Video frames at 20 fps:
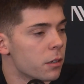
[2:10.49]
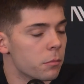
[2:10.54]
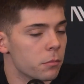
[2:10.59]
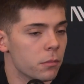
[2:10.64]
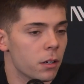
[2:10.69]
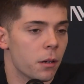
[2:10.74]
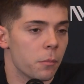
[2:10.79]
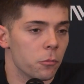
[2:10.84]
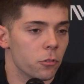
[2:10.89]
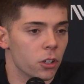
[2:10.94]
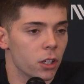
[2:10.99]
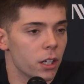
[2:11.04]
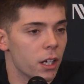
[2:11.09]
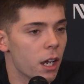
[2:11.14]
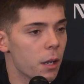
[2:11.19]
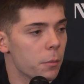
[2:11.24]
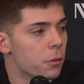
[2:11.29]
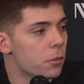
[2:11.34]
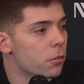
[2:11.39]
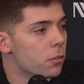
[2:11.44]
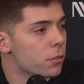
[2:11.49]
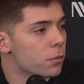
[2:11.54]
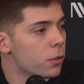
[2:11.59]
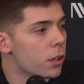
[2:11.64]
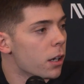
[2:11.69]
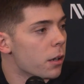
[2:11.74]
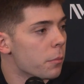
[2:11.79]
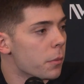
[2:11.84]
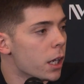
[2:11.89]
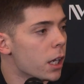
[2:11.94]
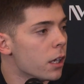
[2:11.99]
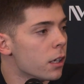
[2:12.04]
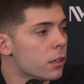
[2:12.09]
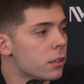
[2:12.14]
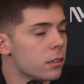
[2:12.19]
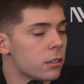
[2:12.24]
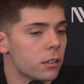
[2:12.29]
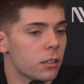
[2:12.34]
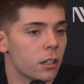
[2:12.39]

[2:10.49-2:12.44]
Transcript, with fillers: I'm, I'm really happy with where I'm at.